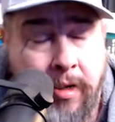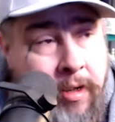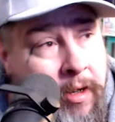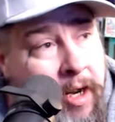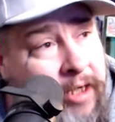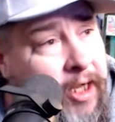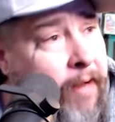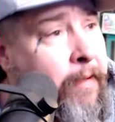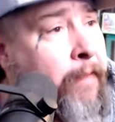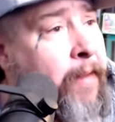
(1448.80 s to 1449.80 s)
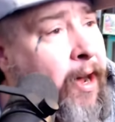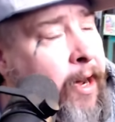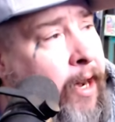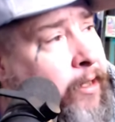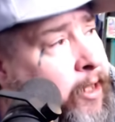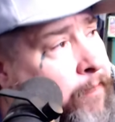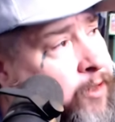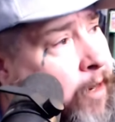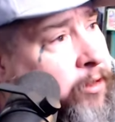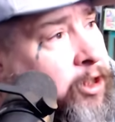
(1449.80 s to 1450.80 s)
I think I'm
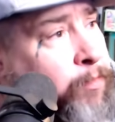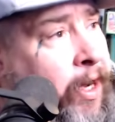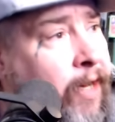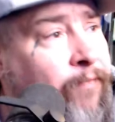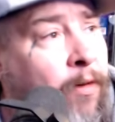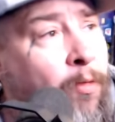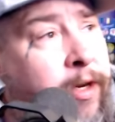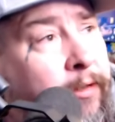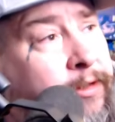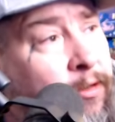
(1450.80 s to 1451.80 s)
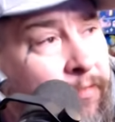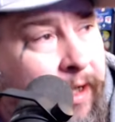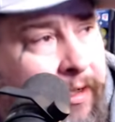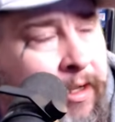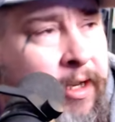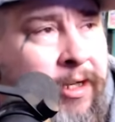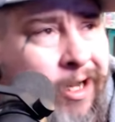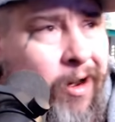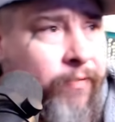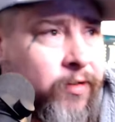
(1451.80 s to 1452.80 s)
done with this page for a week or two, man. Y'all
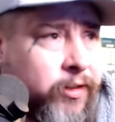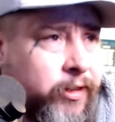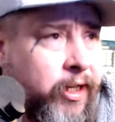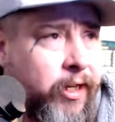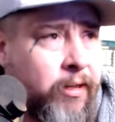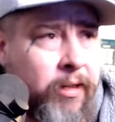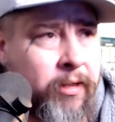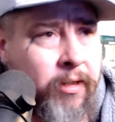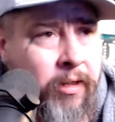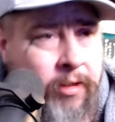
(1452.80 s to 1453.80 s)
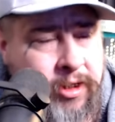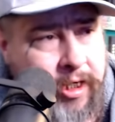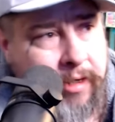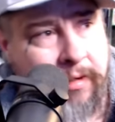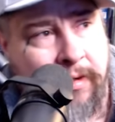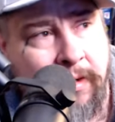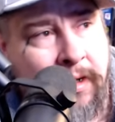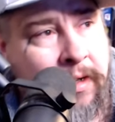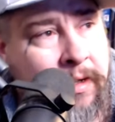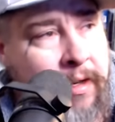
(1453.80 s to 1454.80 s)
have a good day. Shit.
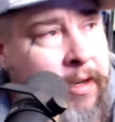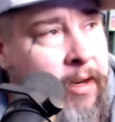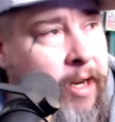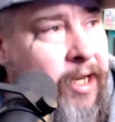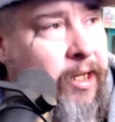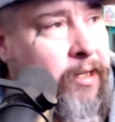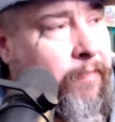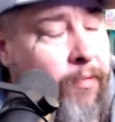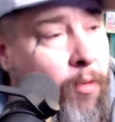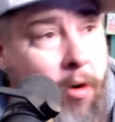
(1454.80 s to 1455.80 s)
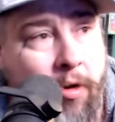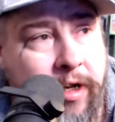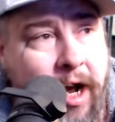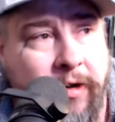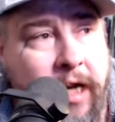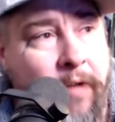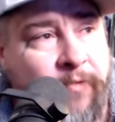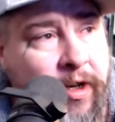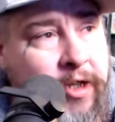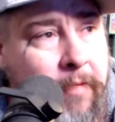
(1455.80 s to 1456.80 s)
Whoa, y'all
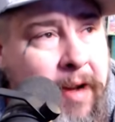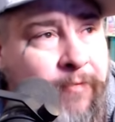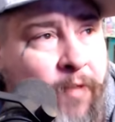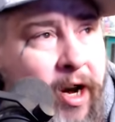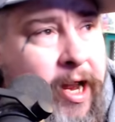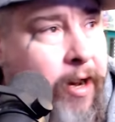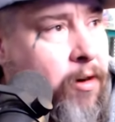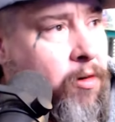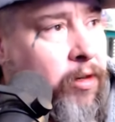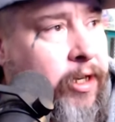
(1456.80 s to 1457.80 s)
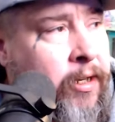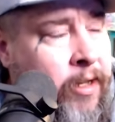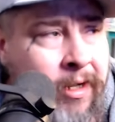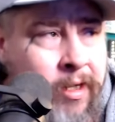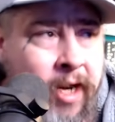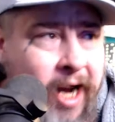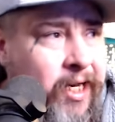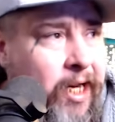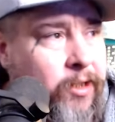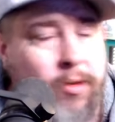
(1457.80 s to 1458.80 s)
fucked up my Friday early. I
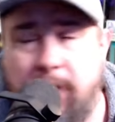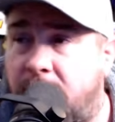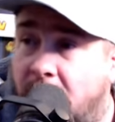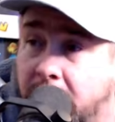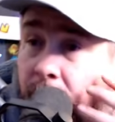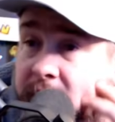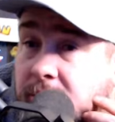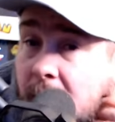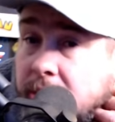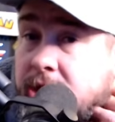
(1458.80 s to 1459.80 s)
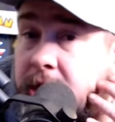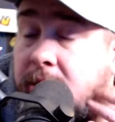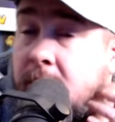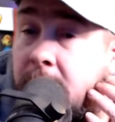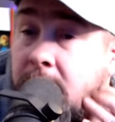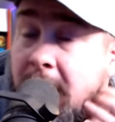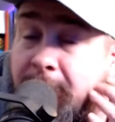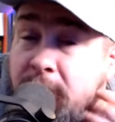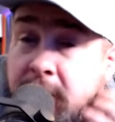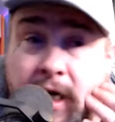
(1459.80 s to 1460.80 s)
can't do this fucking retard shit. Not for
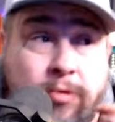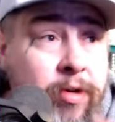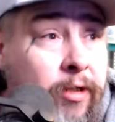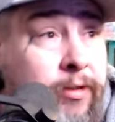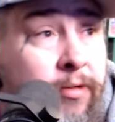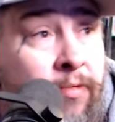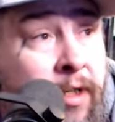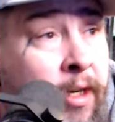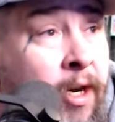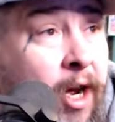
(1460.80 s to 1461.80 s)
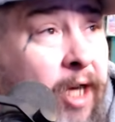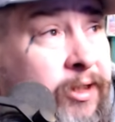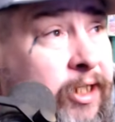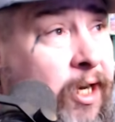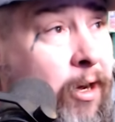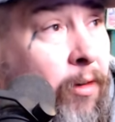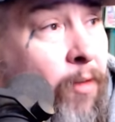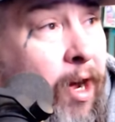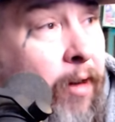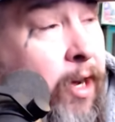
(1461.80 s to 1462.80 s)
the next week or two. I'll see y'all in a
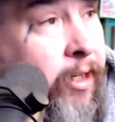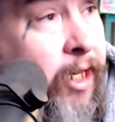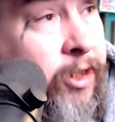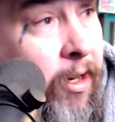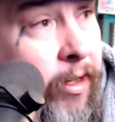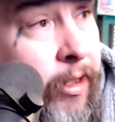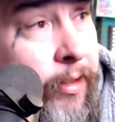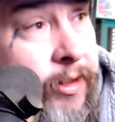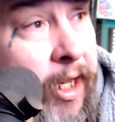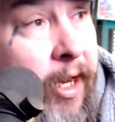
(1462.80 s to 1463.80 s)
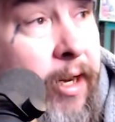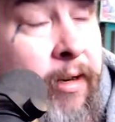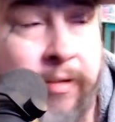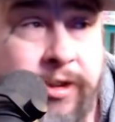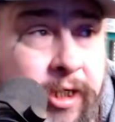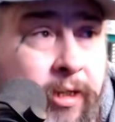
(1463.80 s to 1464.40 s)
while. I'll catch y'all on the other side. Shit.